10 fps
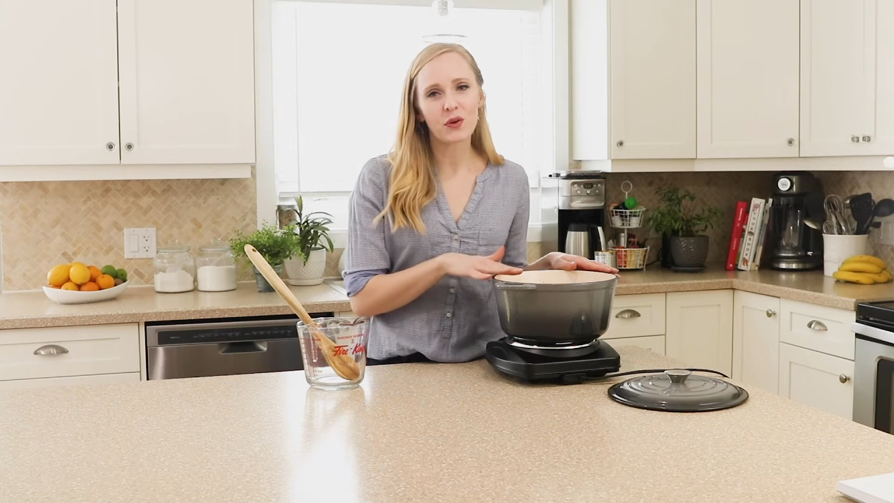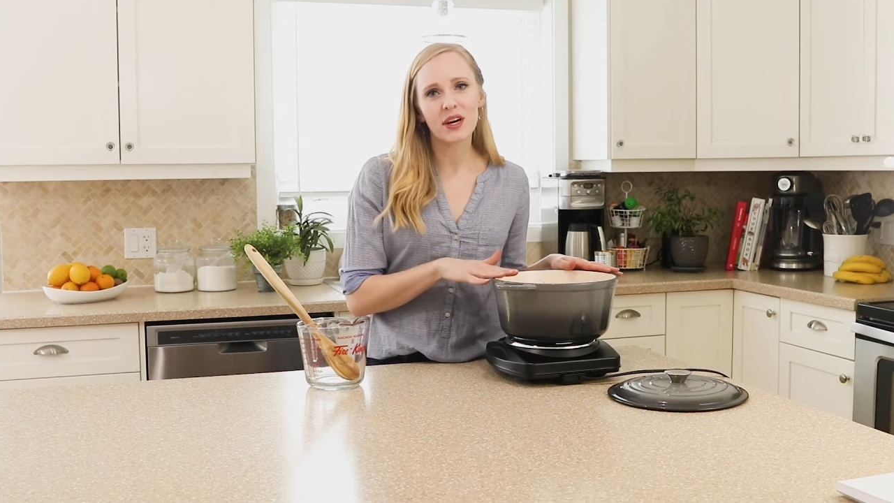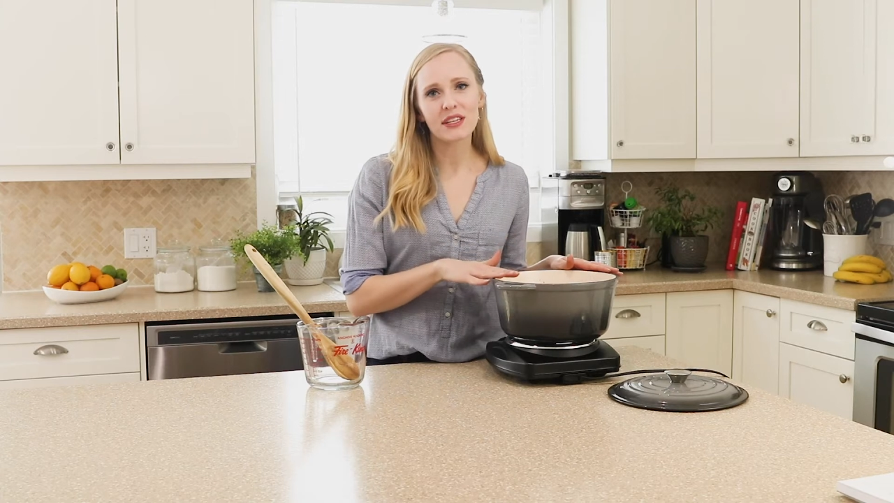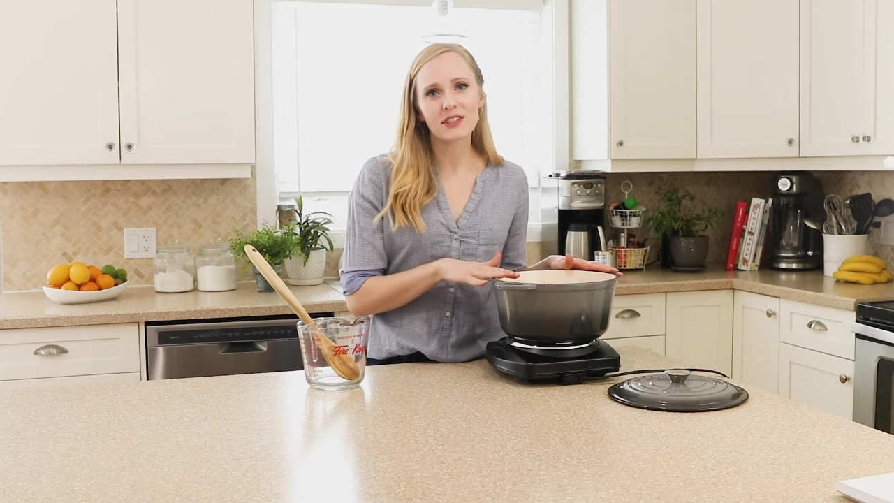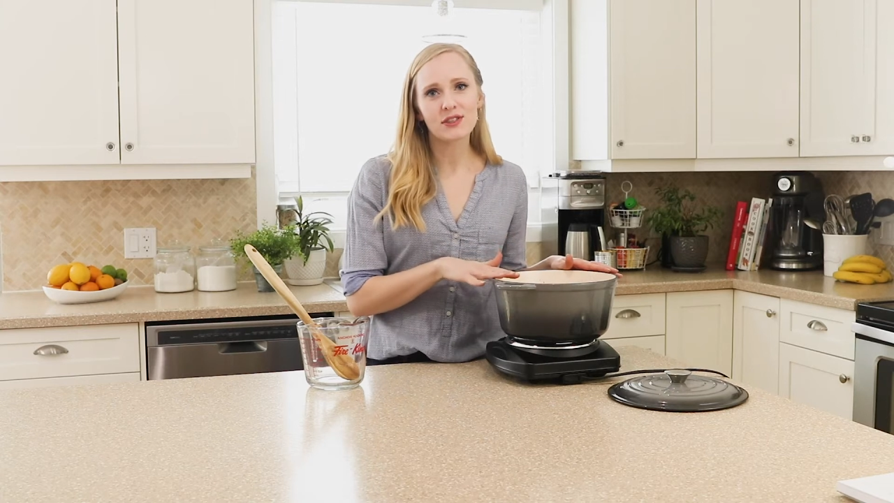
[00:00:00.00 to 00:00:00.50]

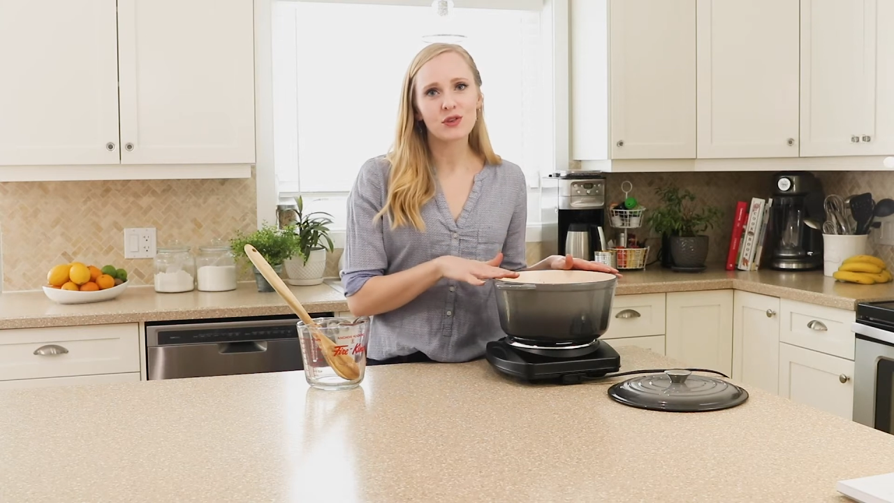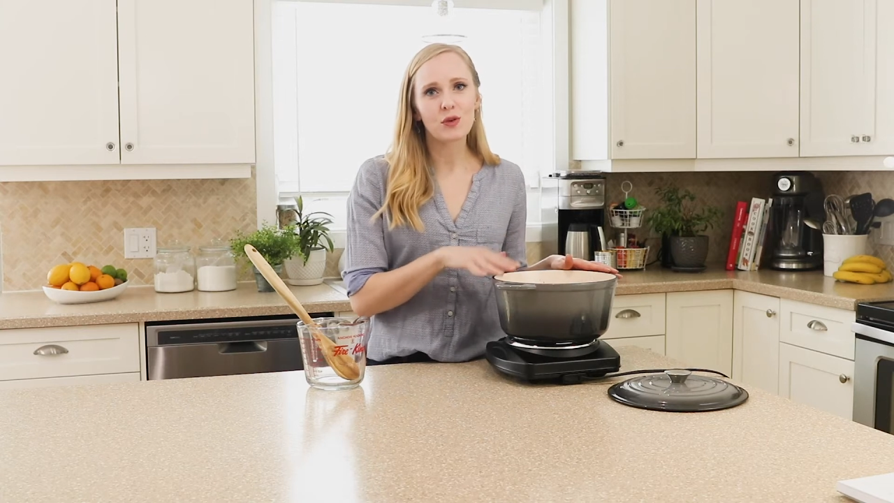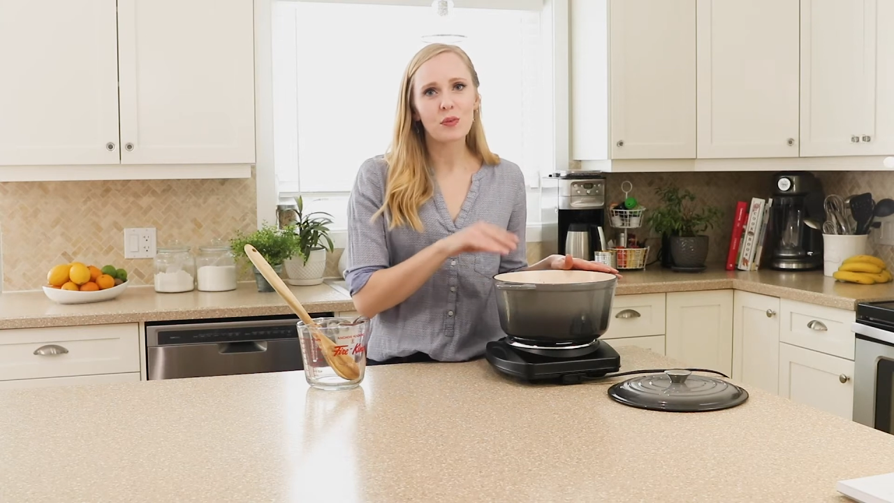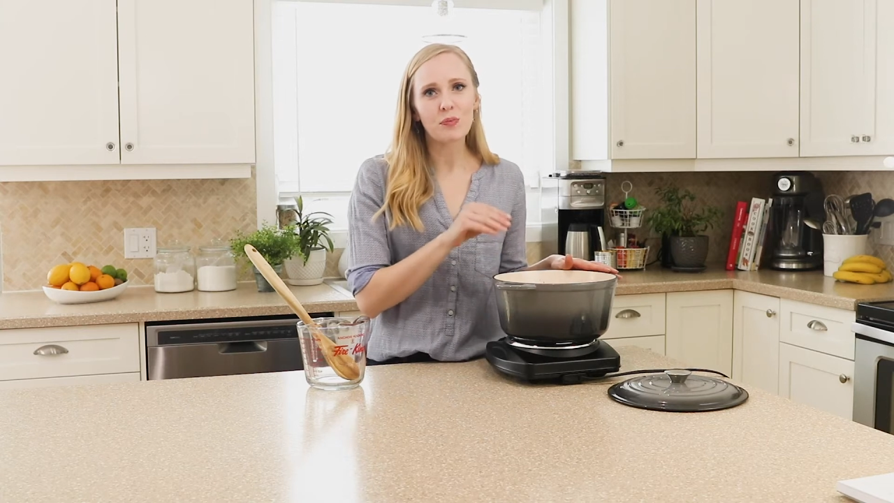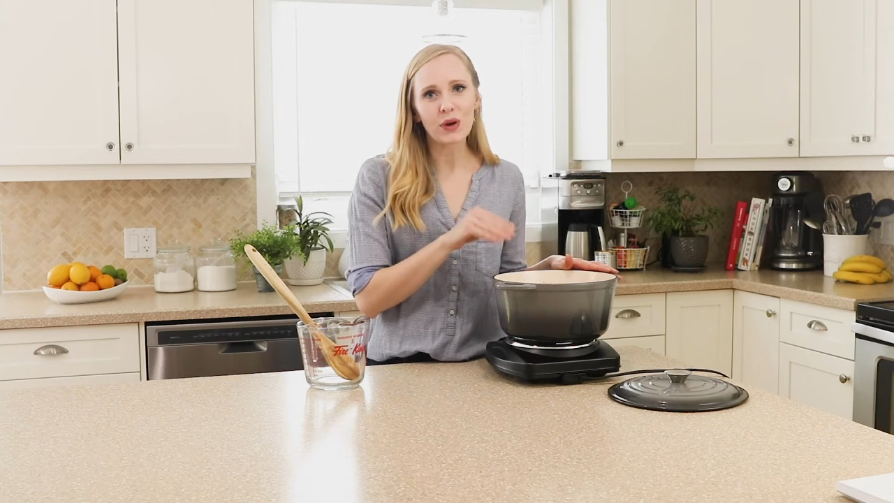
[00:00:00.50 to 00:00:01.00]
going
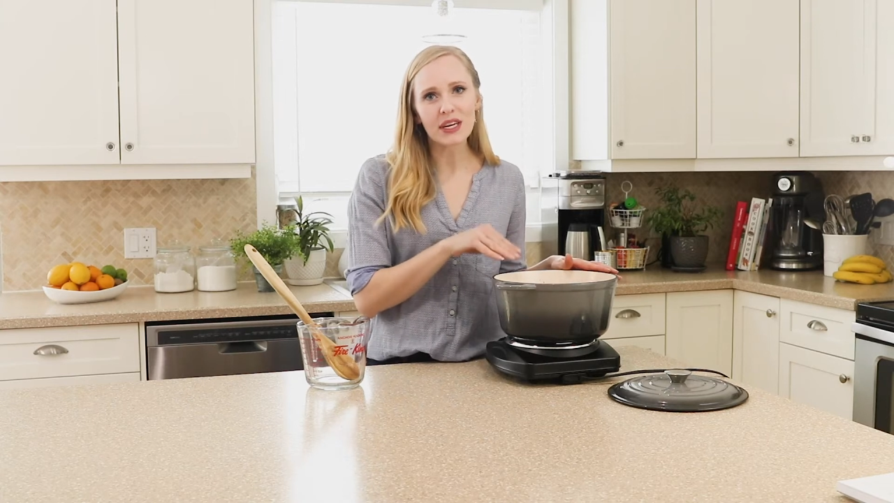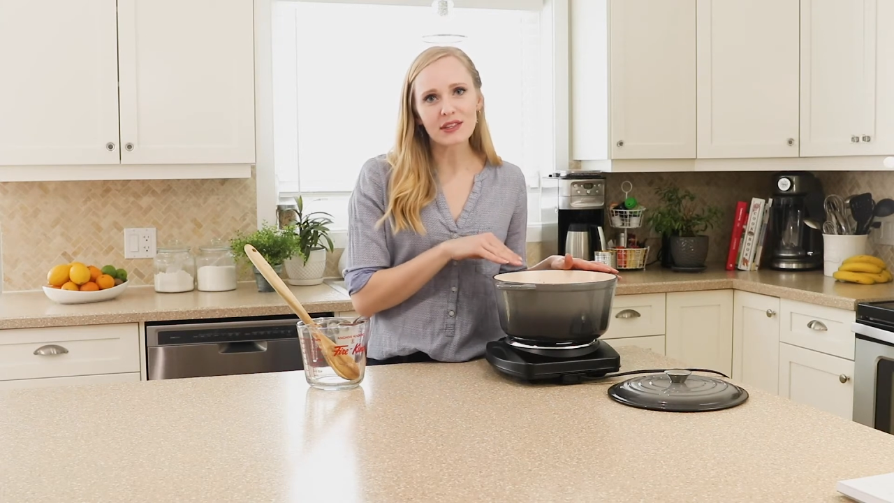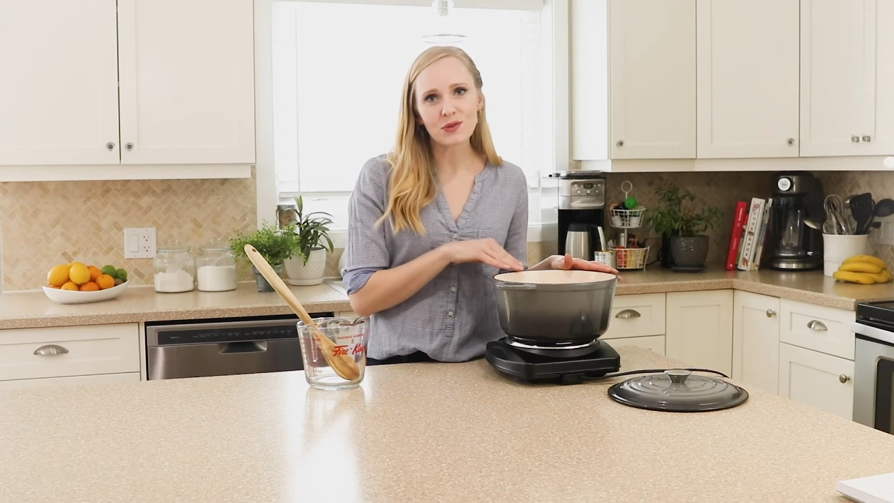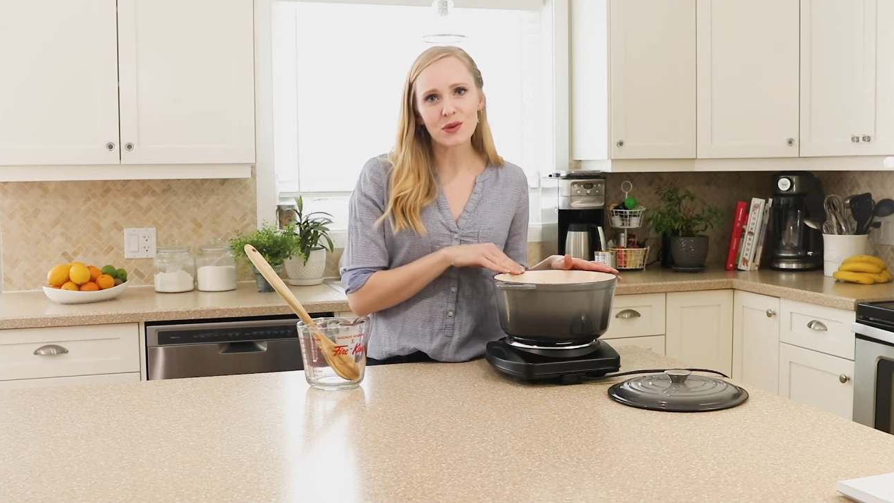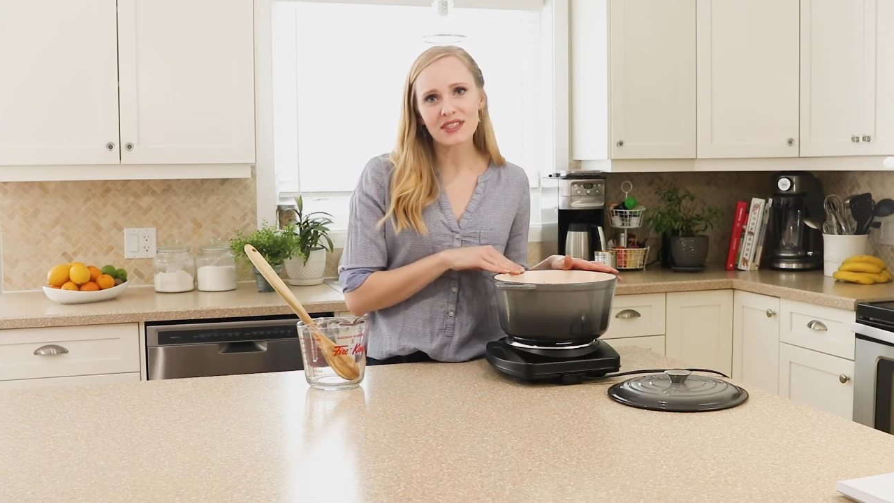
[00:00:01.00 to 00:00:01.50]
to bring it to a